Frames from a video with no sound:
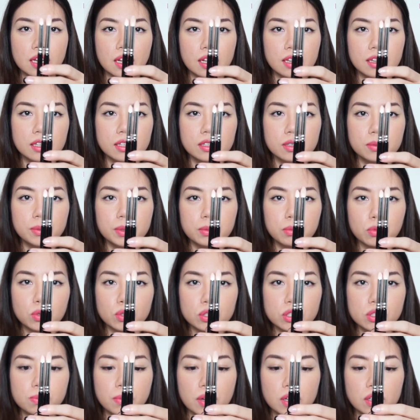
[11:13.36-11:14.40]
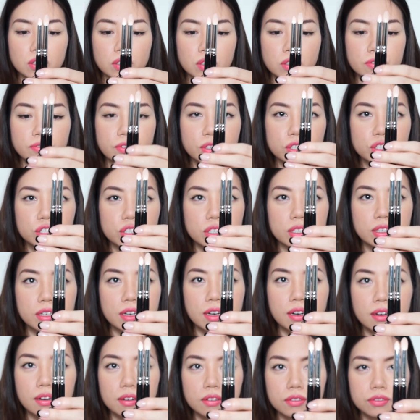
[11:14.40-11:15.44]
a little bit more smaller version
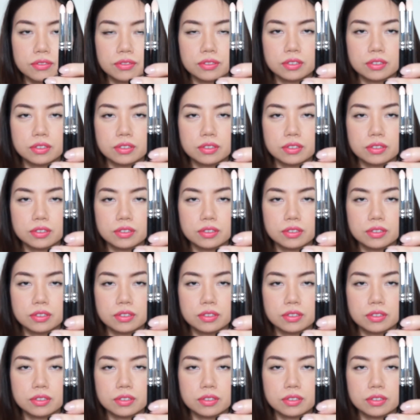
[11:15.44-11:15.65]
of